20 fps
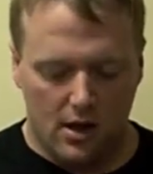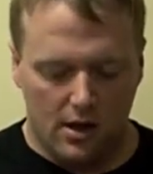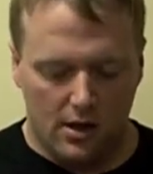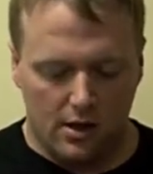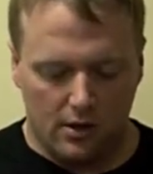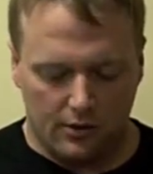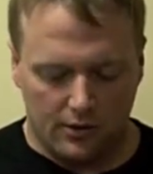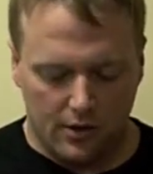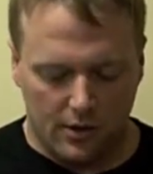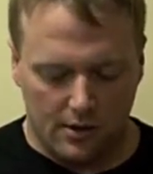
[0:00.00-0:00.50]

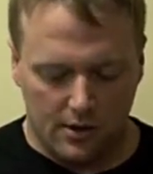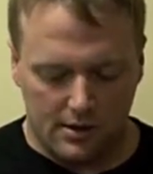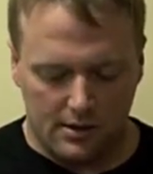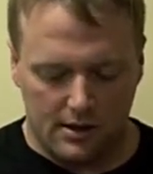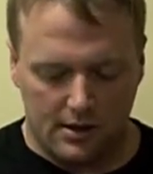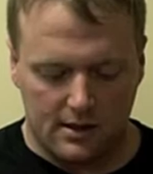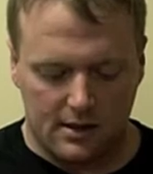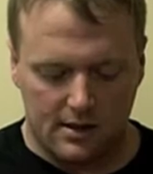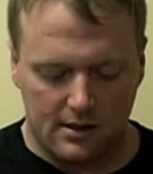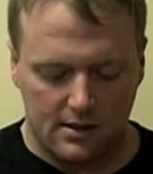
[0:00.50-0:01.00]
You'll notice
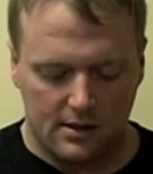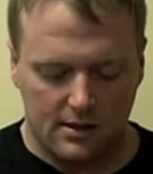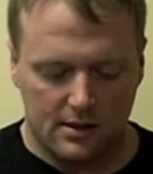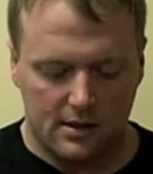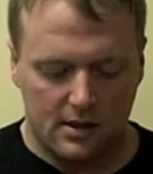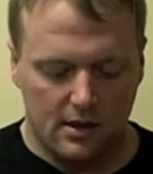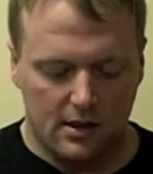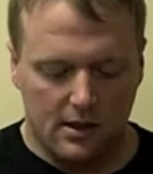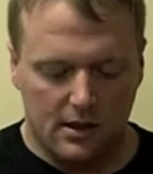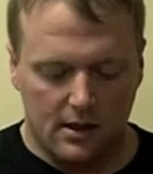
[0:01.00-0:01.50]
that this
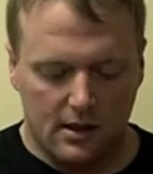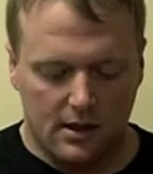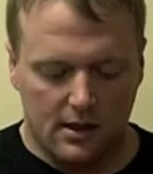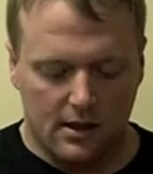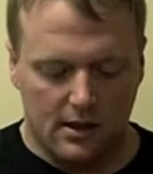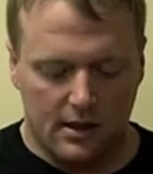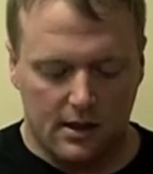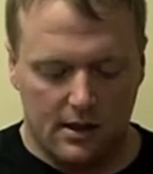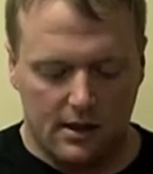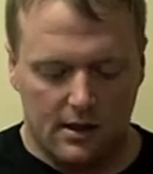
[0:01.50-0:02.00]

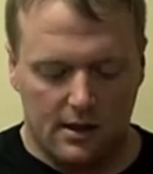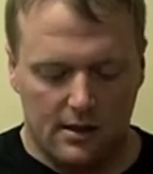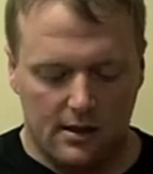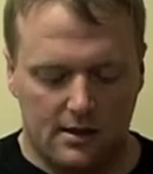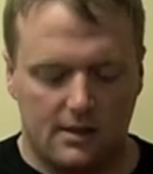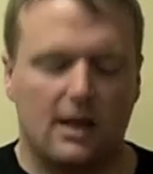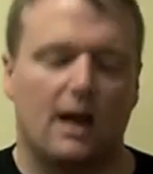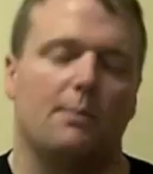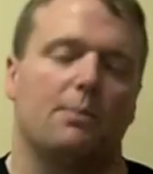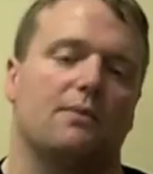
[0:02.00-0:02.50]

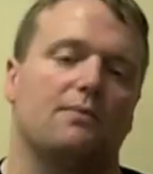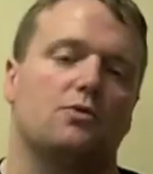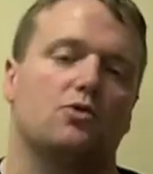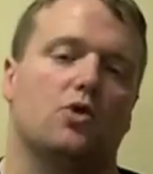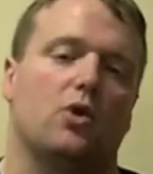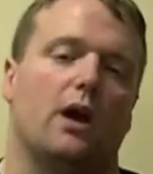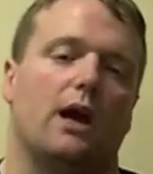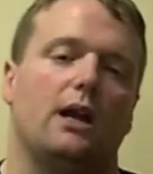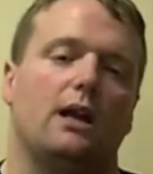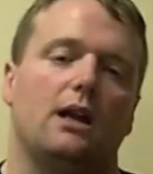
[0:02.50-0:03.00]
type of
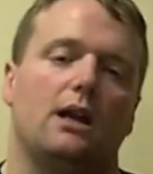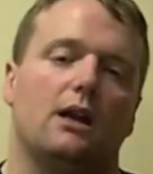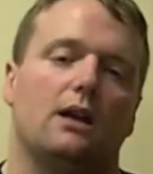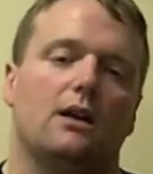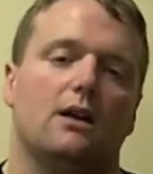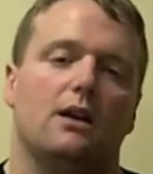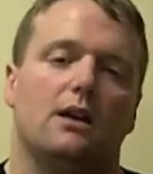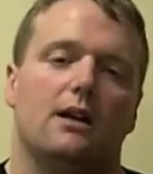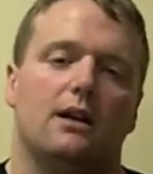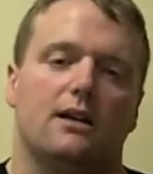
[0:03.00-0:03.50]
training